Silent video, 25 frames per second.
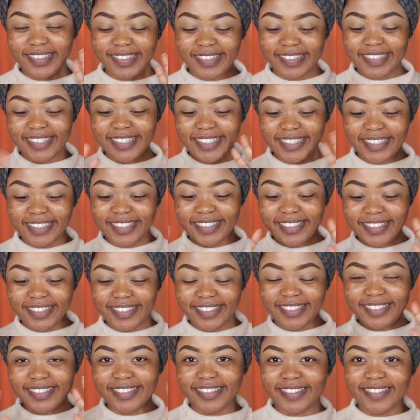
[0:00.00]
Hey guys, welcome
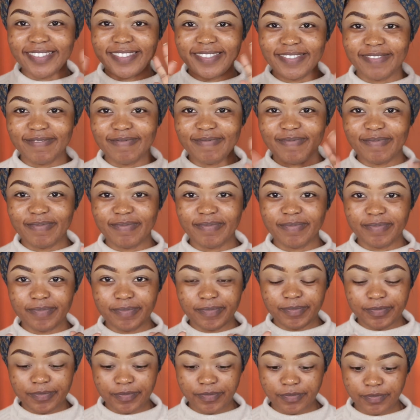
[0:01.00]
back to my channel.
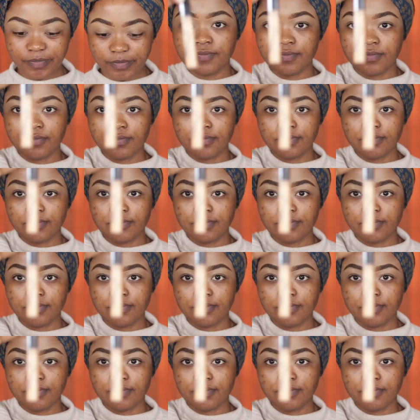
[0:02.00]
If you are new,